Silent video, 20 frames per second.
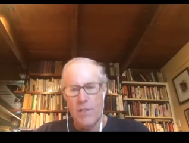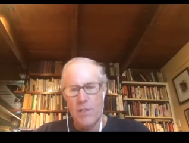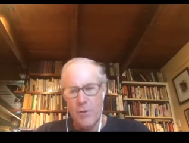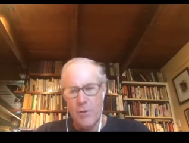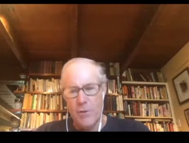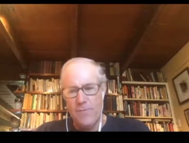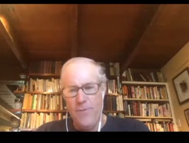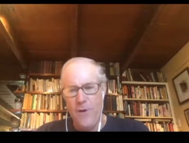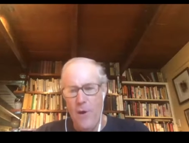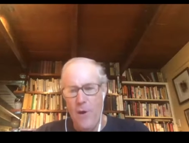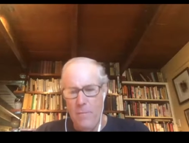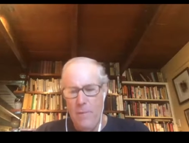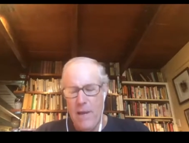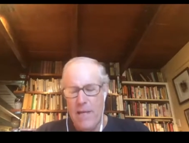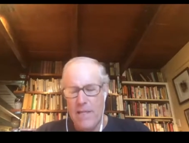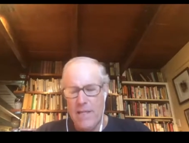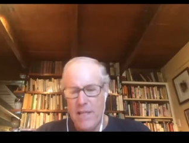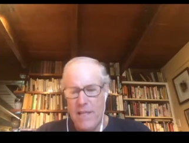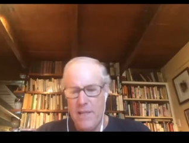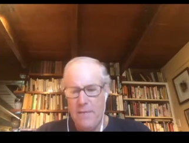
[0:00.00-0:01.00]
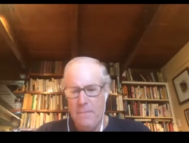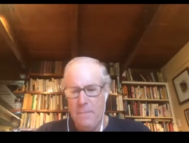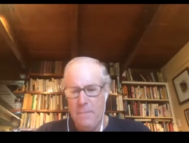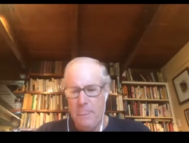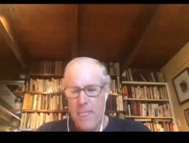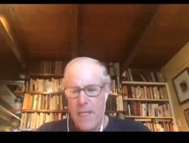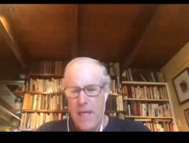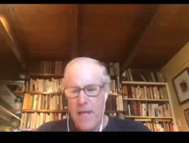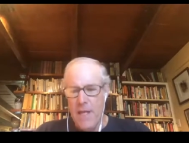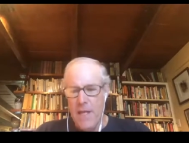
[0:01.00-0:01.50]
it's fermenting
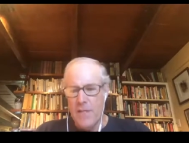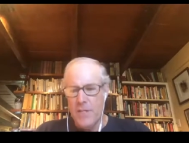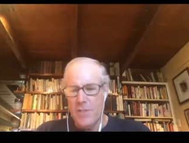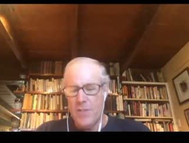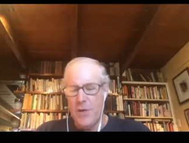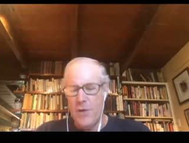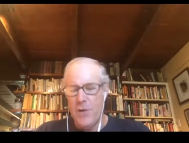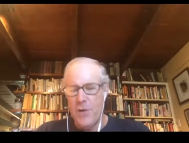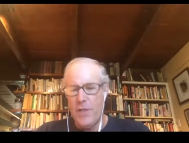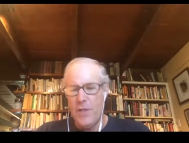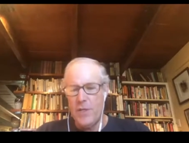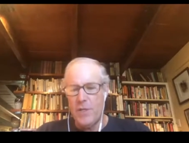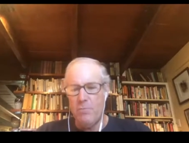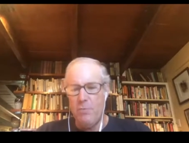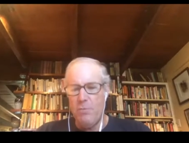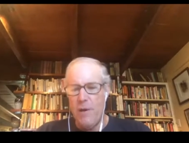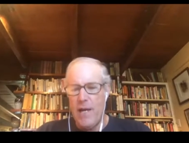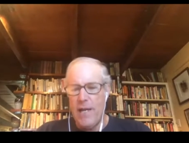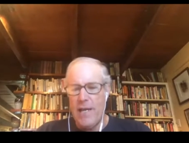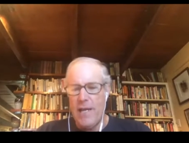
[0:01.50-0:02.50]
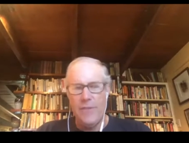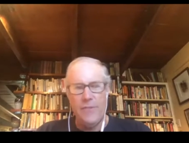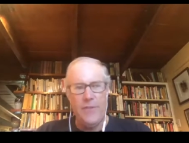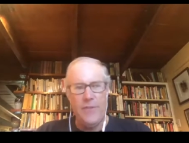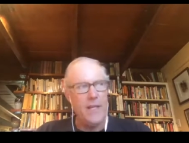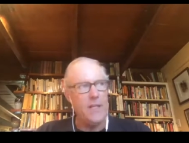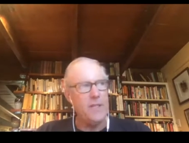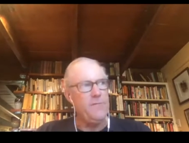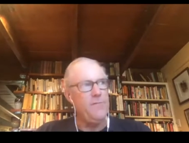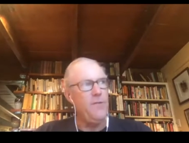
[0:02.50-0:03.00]
so in the spring, that
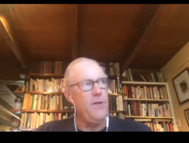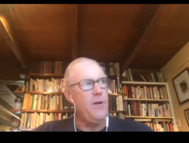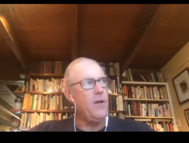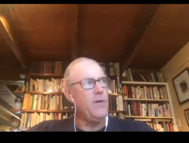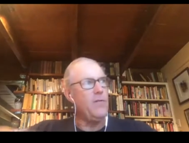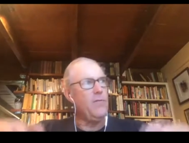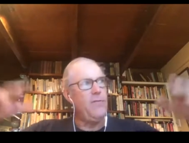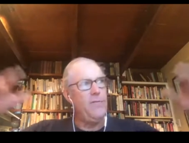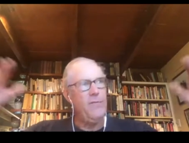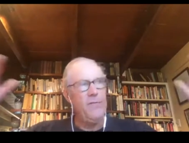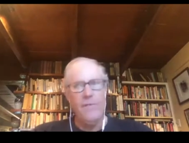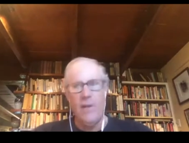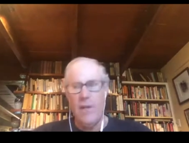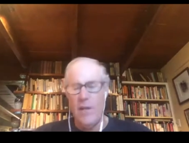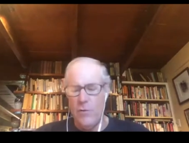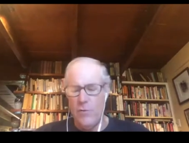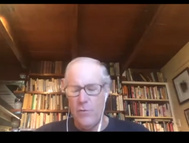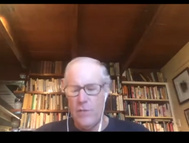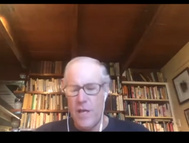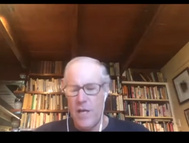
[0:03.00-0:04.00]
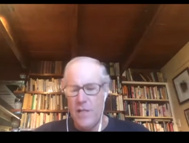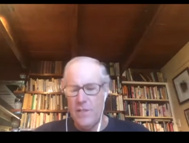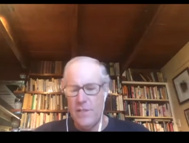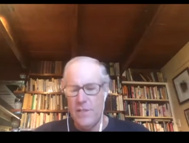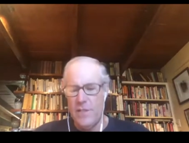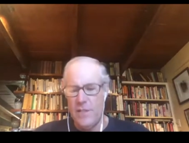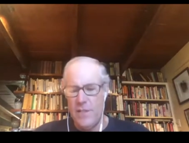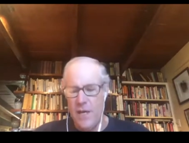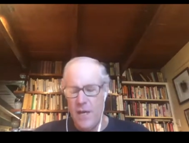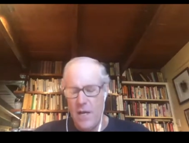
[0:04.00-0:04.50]
thing is full of you know tons
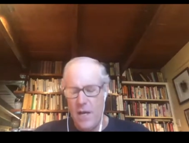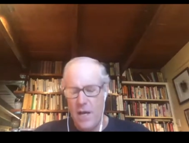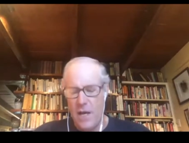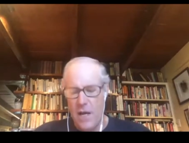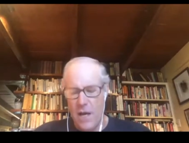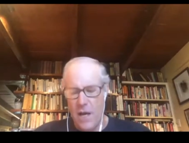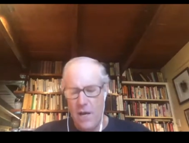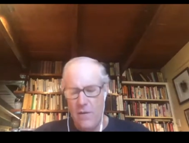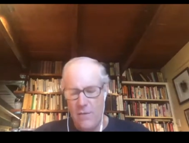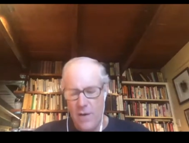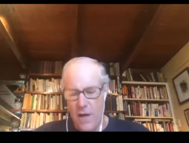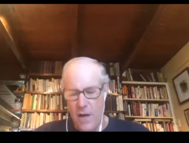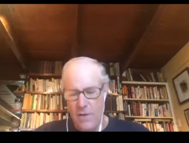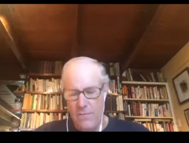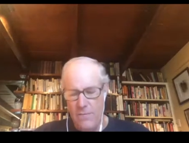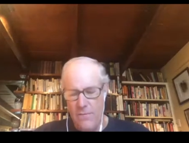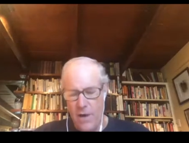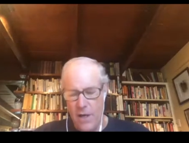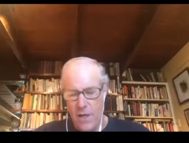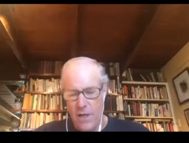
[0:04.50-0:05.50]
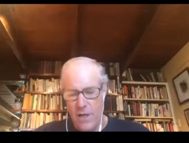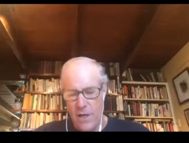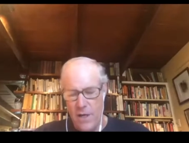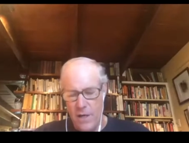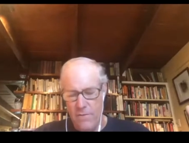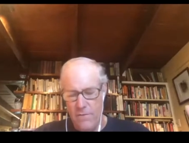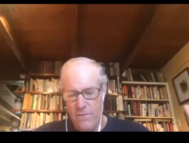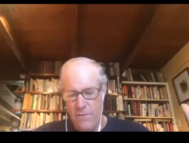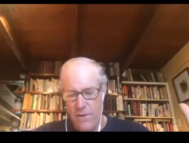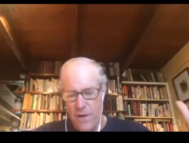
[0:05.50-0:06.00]
and uh, uh, of of, uh,
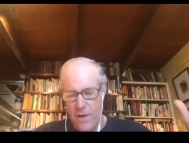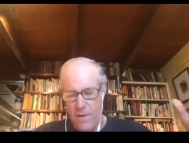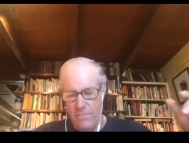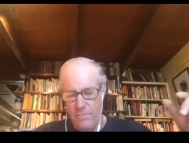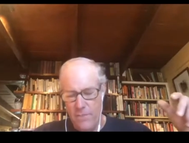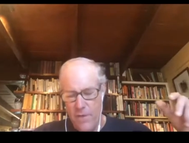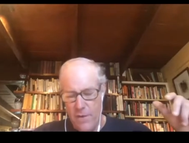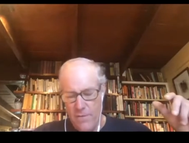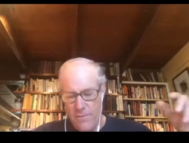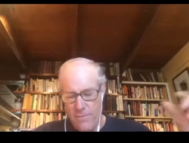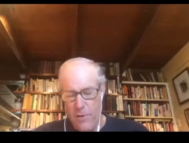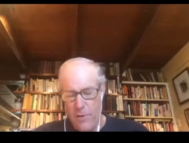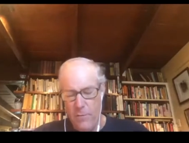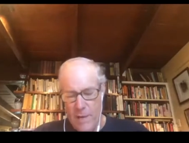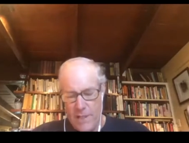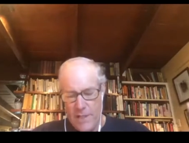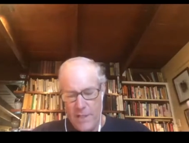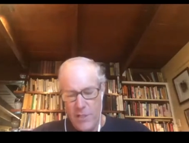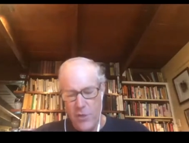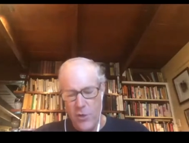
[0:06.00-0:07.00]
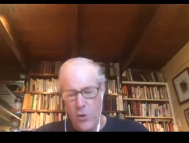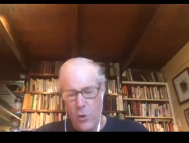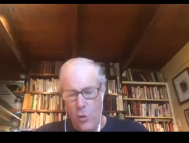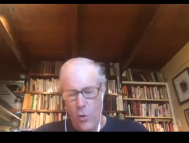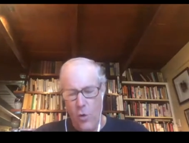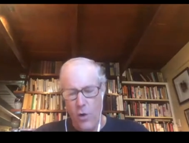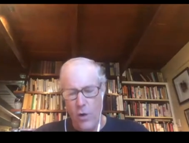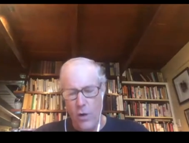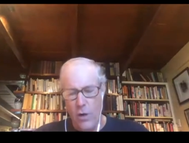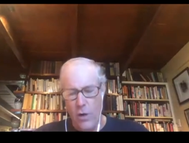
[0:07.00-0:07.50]
of um, fermented
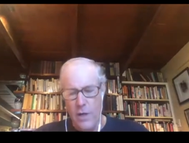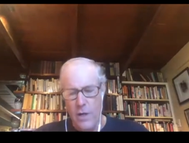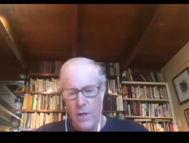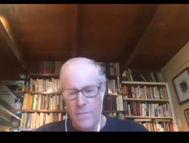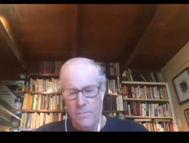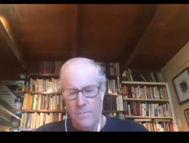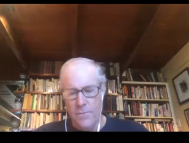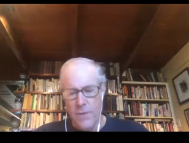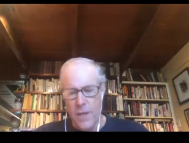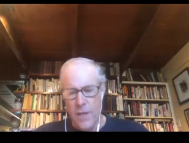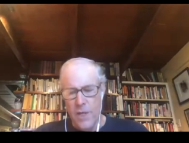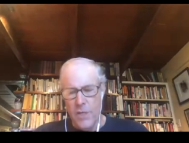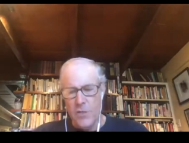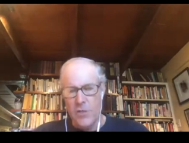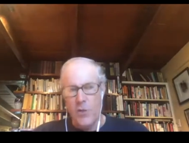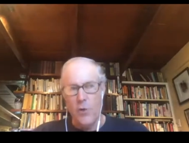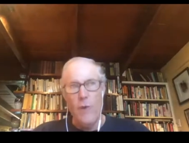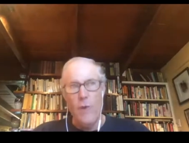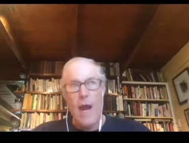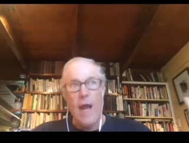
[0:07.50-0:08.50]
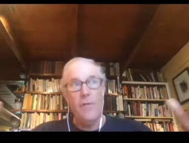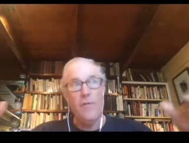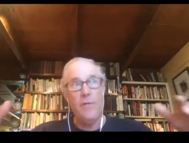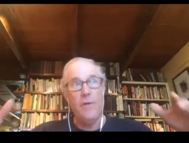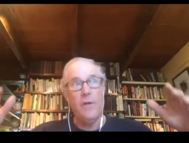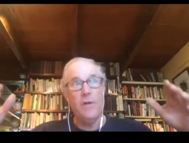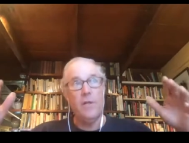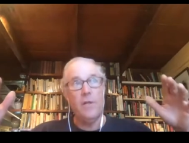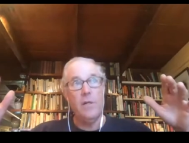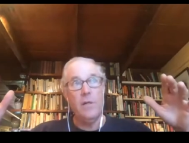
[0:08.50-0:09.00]
corn. So rather
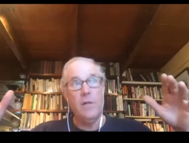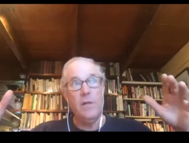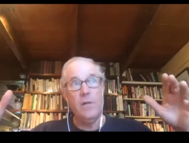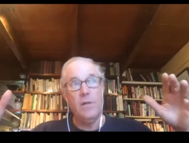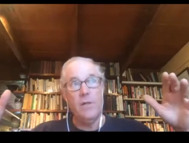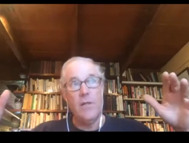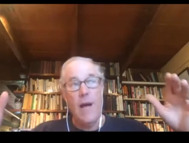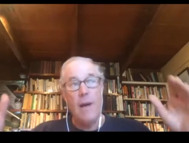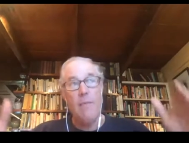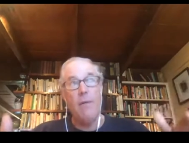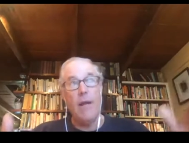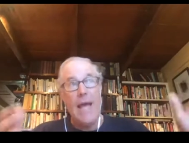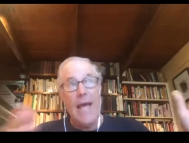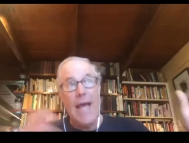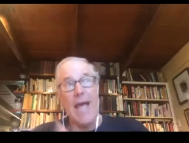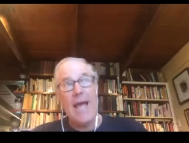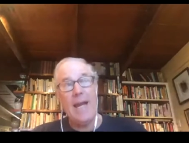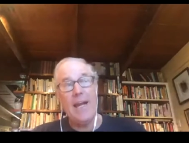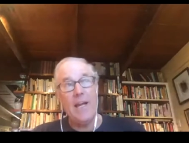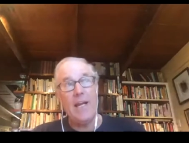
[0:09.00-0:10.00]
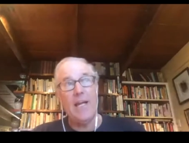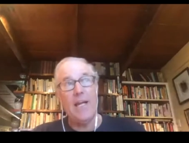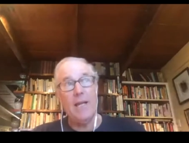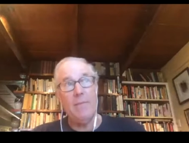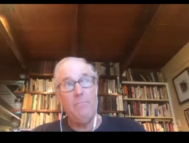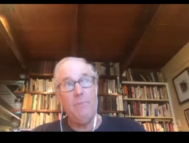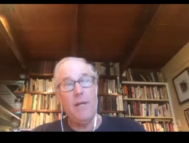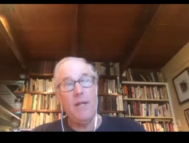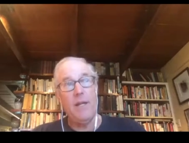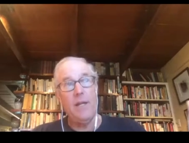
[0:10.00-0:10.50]
than double handling and
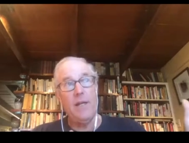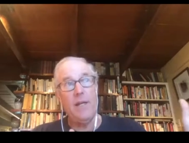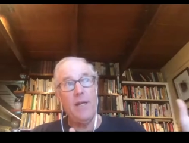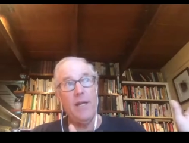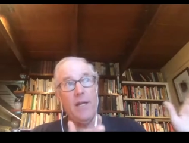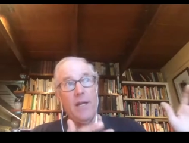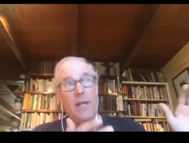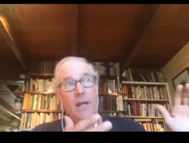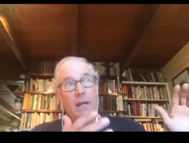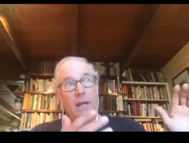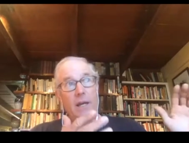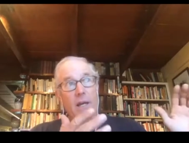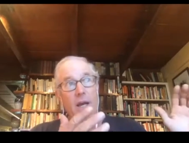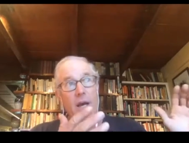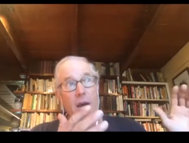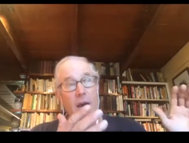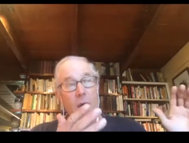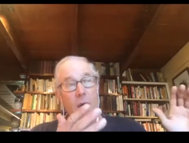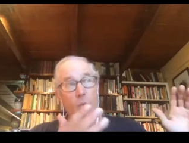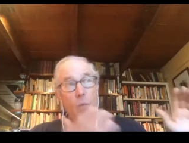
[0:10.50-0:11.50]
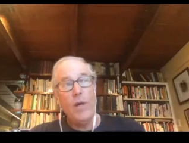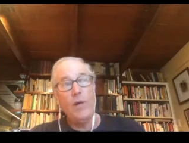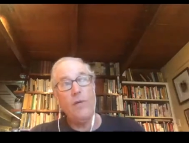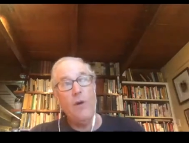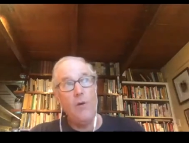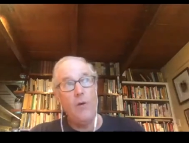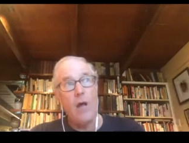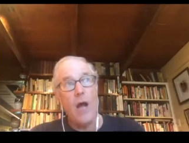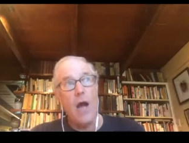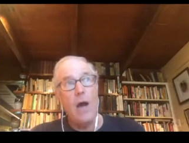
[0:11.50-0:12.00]
building uh, windrow
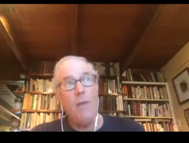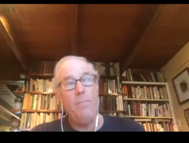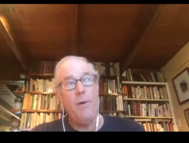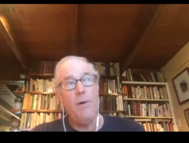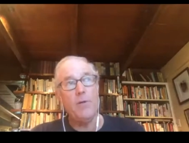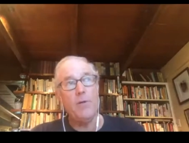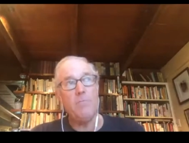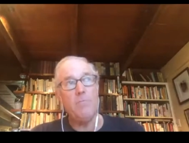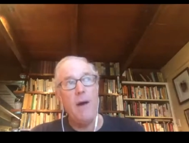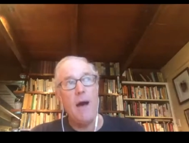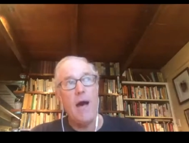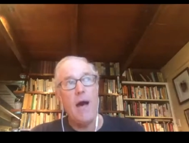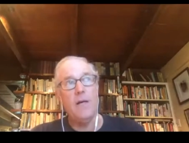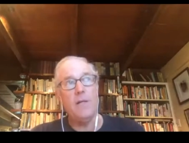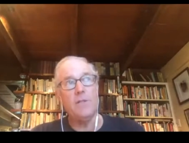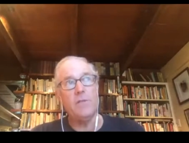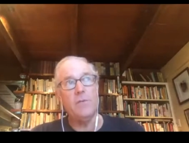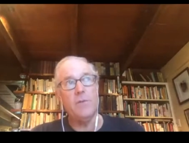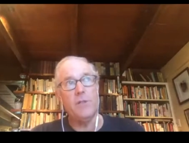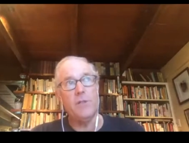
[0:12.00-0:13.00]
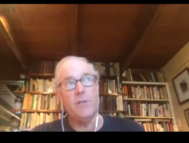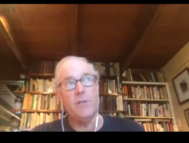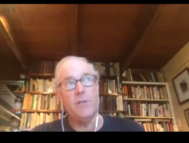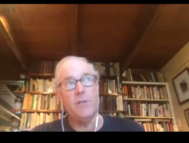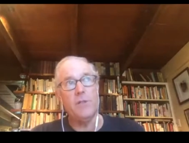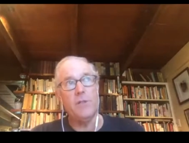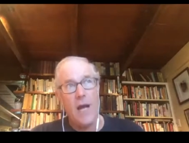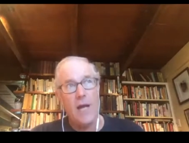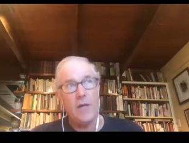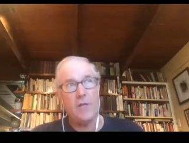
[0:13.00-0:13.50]
compost piles, which is
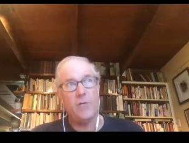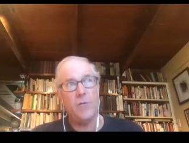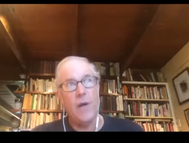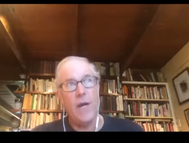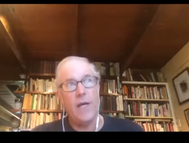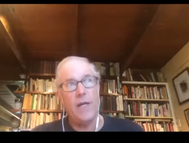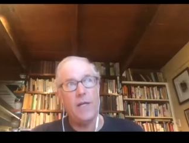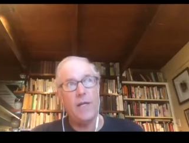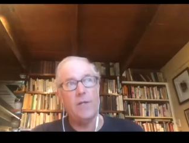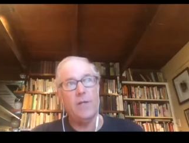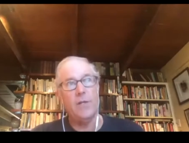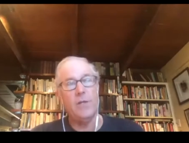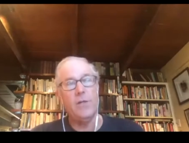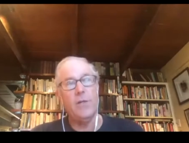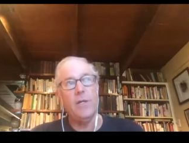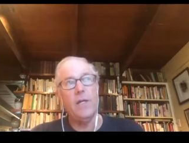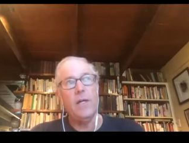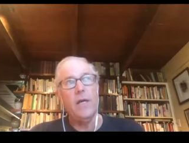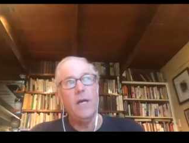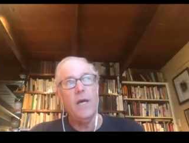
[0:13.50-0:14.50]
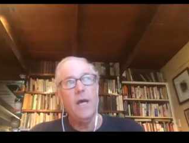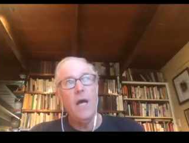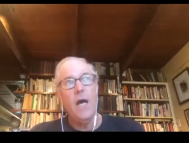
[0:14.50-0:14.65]
the orthodox way to do it,